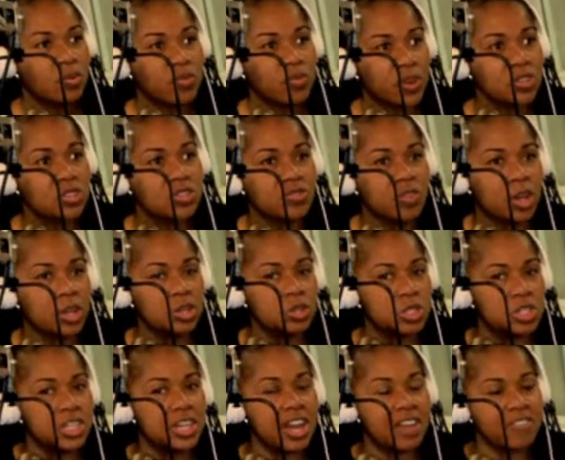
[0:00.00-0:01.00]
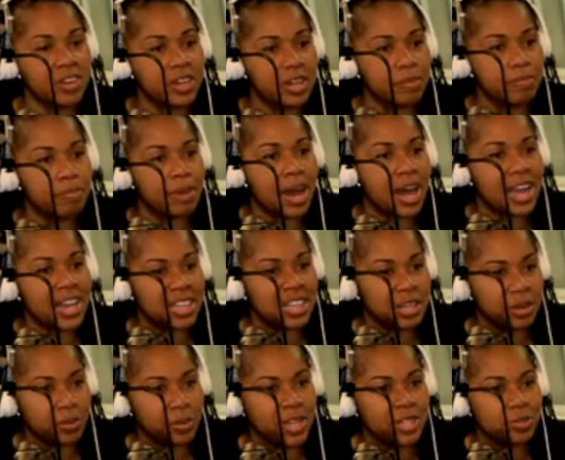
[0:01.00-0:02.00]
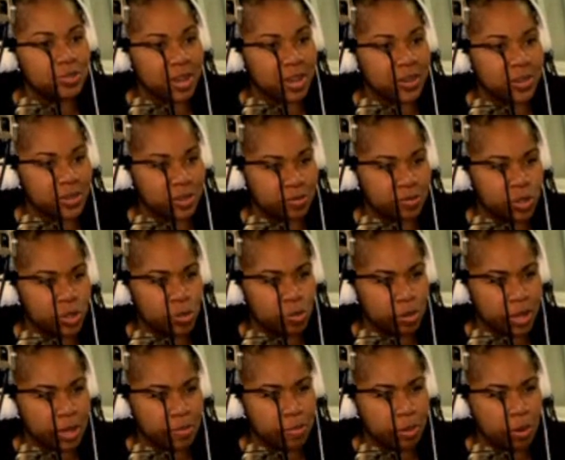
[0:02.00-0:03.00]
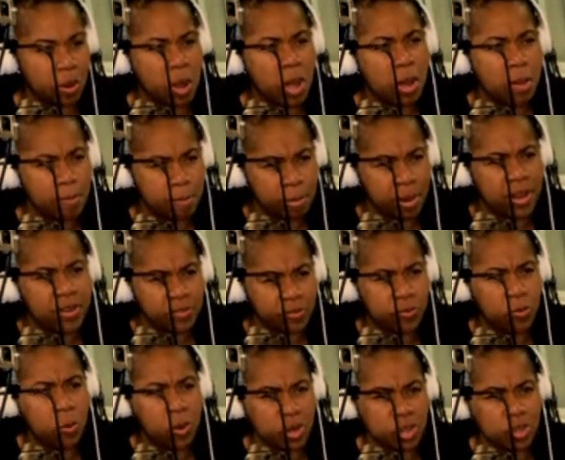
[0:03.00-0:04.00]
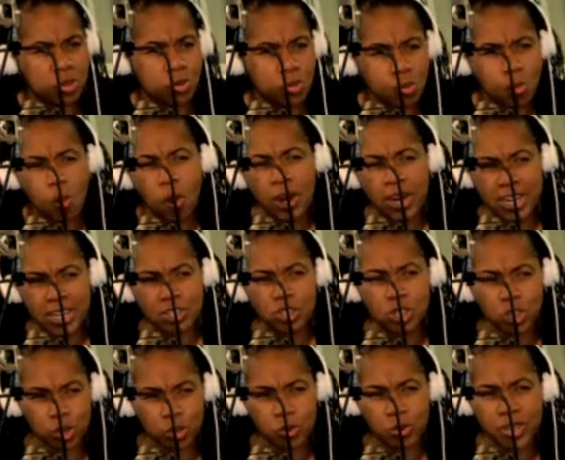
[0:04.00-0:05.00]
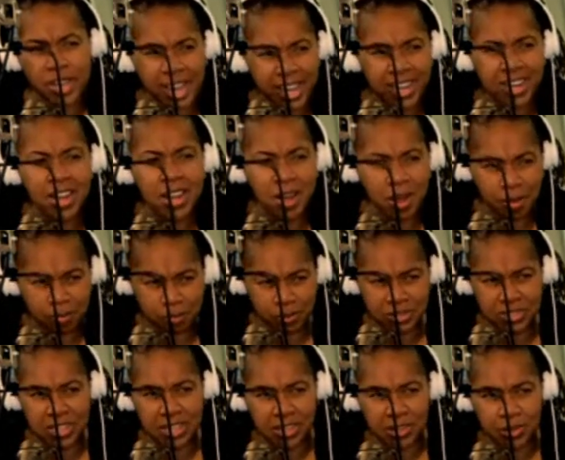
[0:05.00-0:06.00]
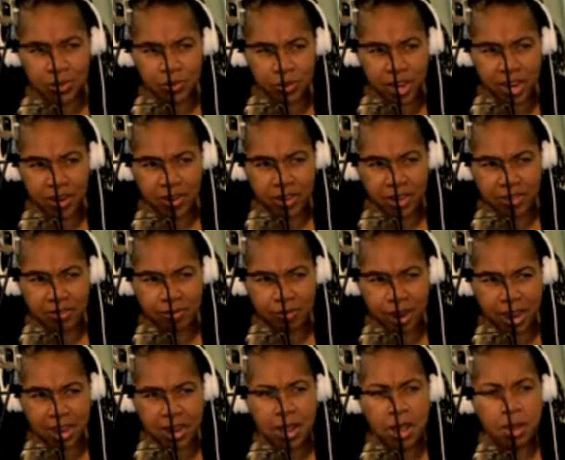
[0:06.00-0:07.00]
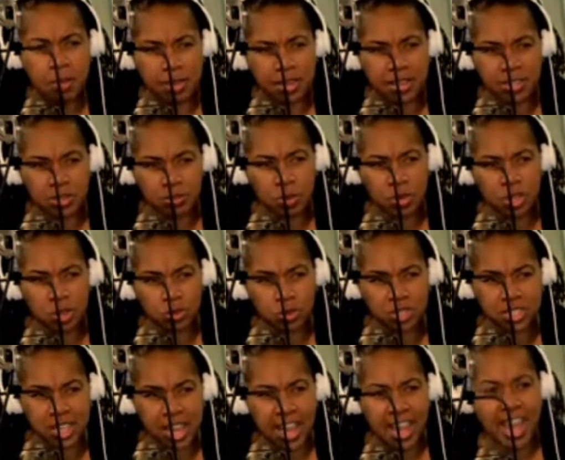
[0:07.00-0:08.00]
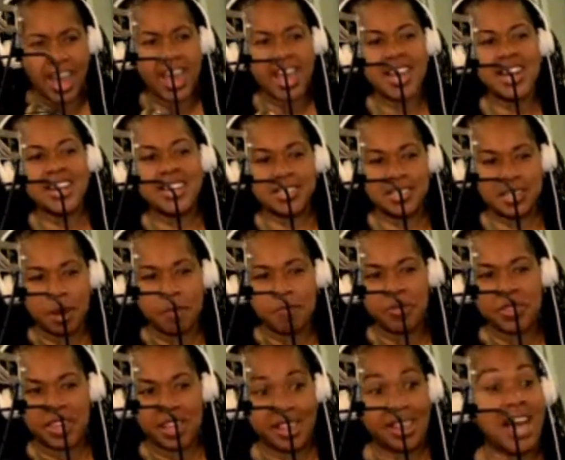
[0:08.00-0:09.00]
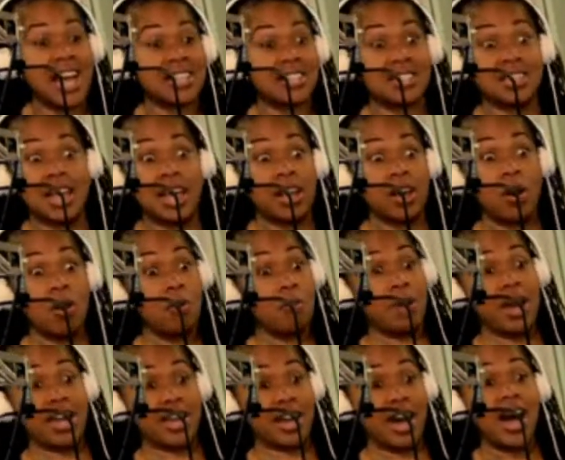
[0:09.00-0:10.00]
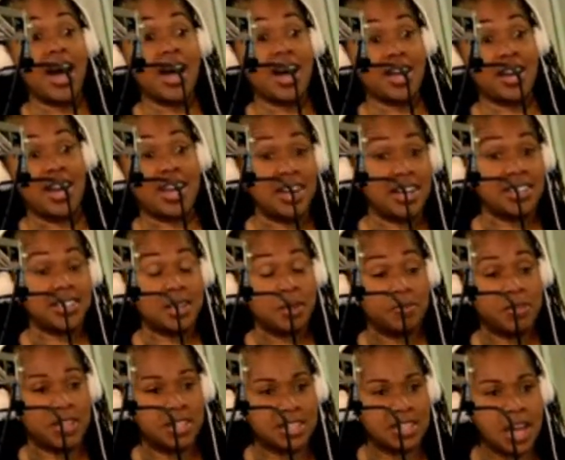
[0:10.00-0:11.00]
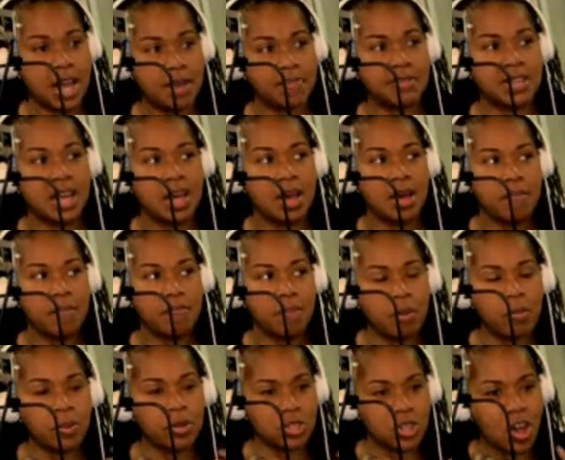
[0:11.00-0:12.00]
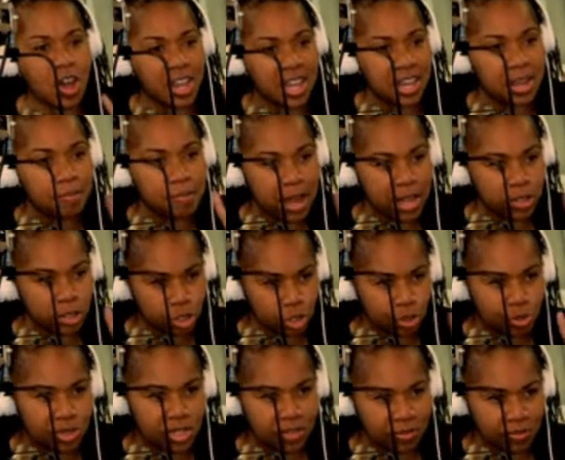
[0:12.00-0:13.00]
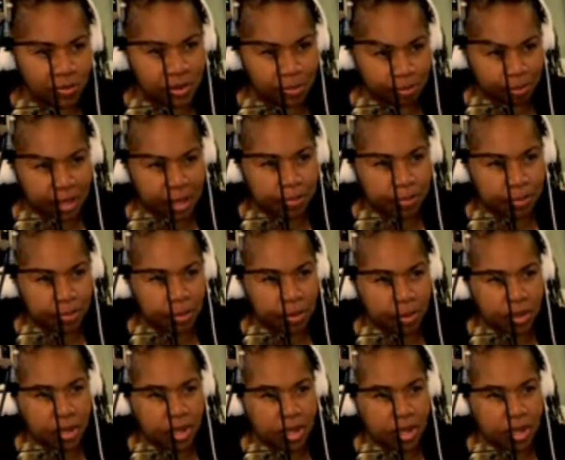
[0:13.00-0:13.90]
first of all, you should never combine the arrest records of 2 people, but for you wanting to create a particular narrative, right? Because when you say 80-something, that's like, oh my God, 80-something times. But we're talking about 2 different people,